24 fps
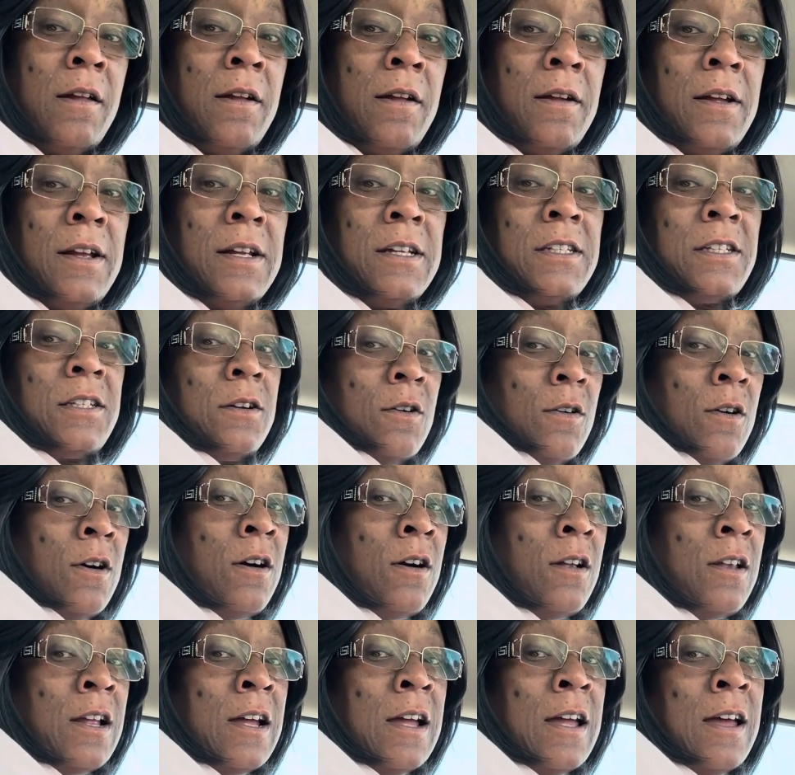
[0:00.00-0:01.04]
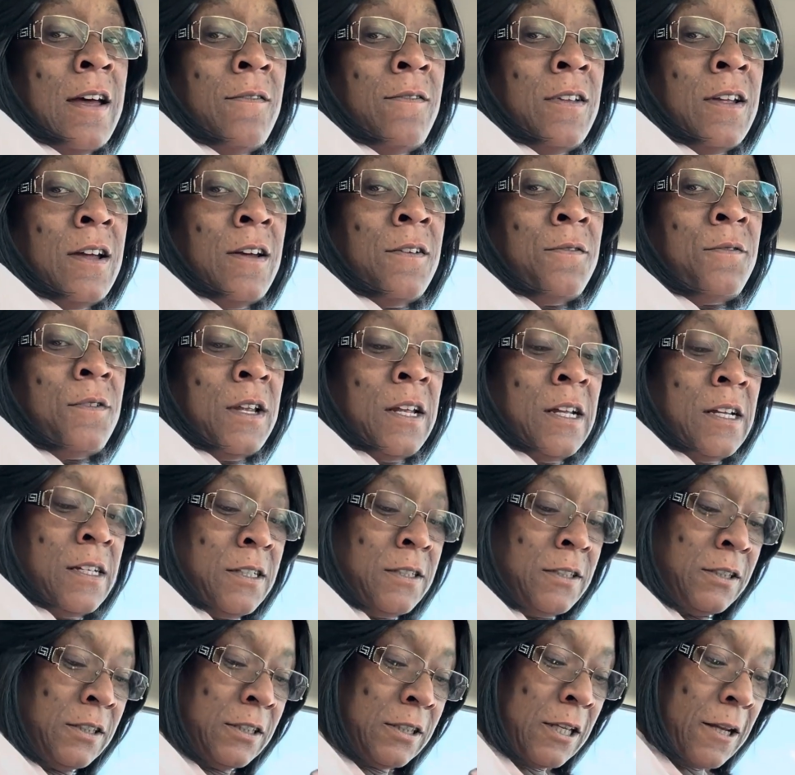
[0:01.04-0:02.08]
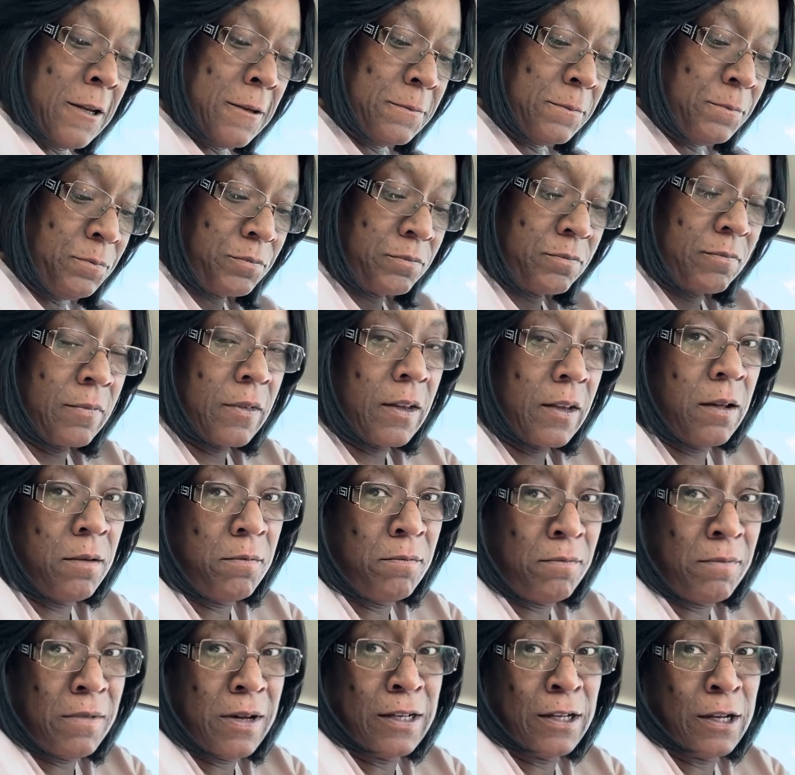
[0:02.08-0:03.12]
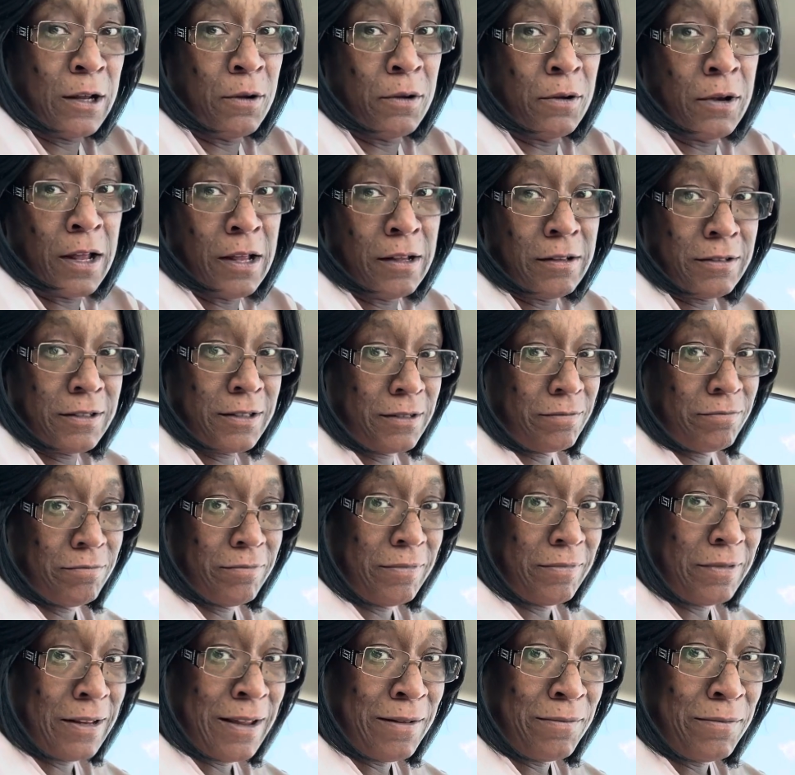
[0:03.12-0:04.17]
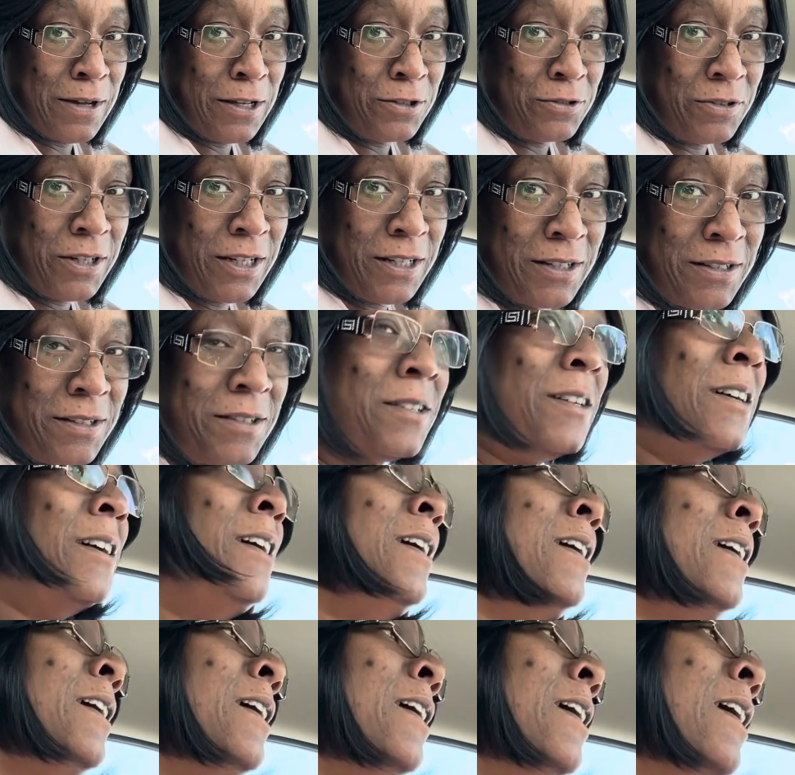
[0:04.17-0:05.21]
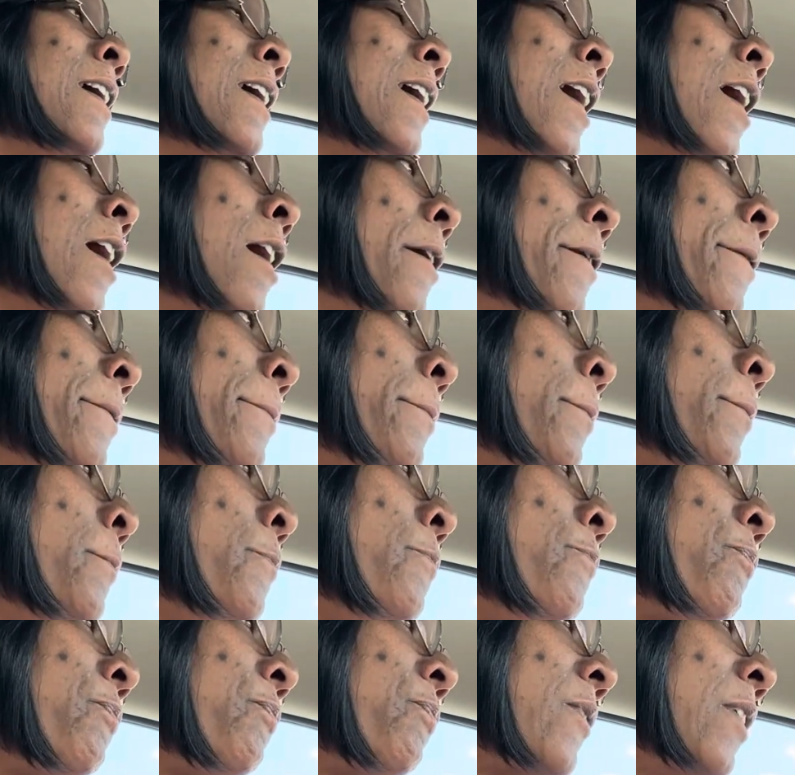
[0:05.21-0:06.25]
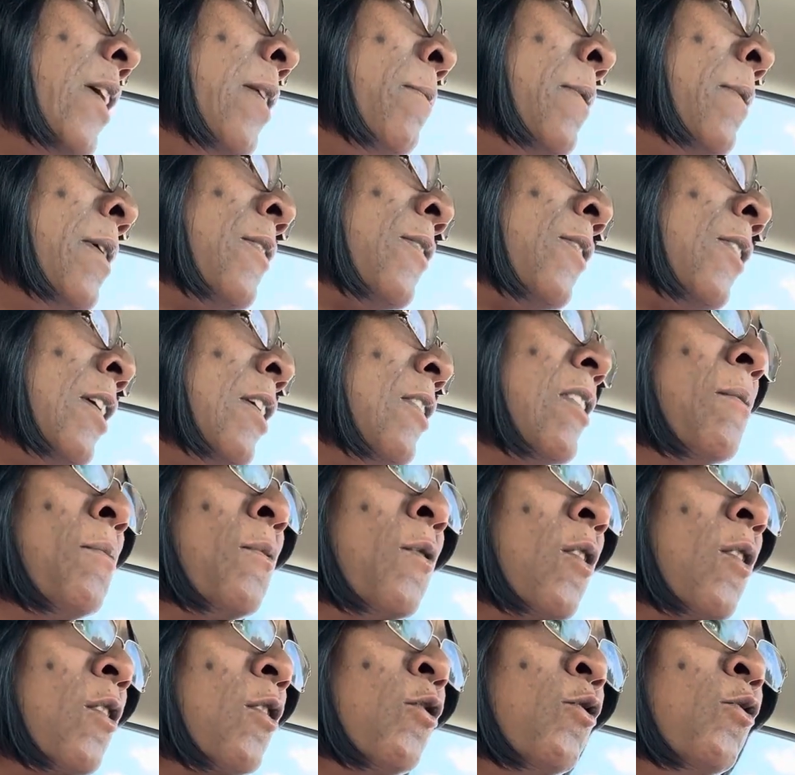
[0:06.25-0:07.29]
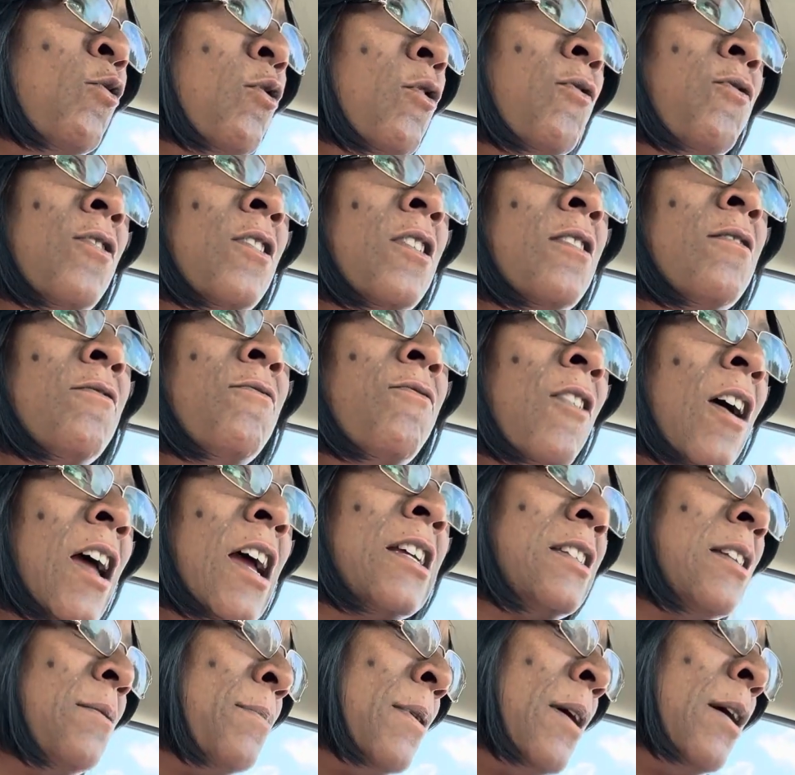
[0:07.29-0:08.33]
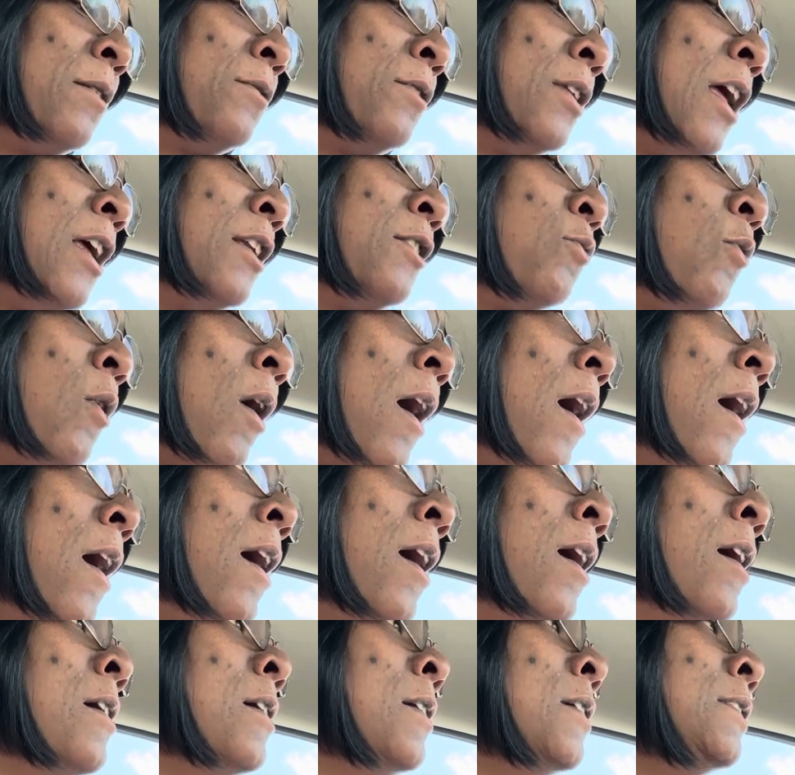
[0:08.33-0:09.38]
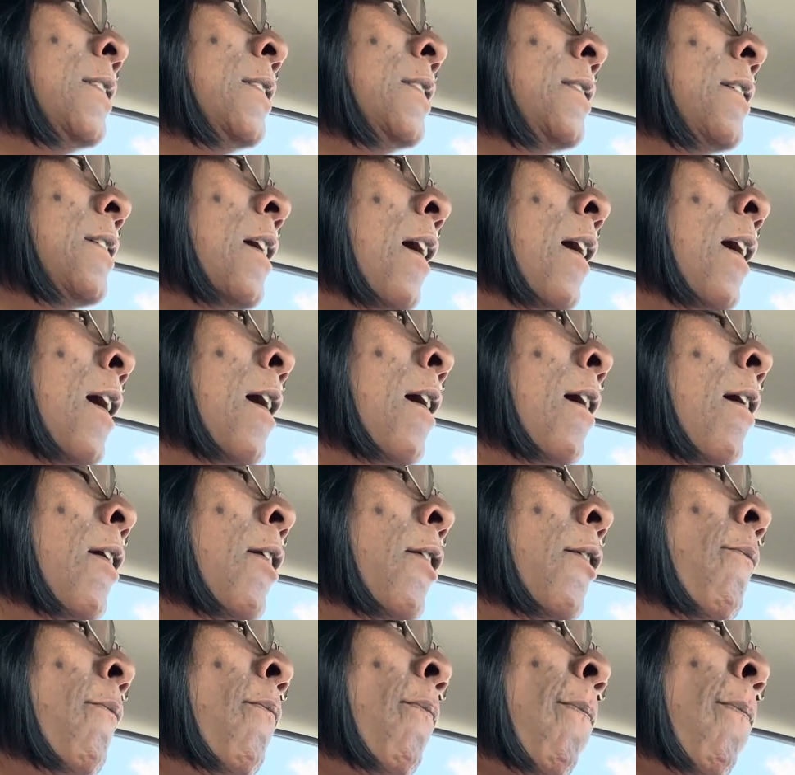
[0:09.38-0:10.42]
And so all I have left is my donuts and my drink. Let me see some more cool fun facts about Detroit. I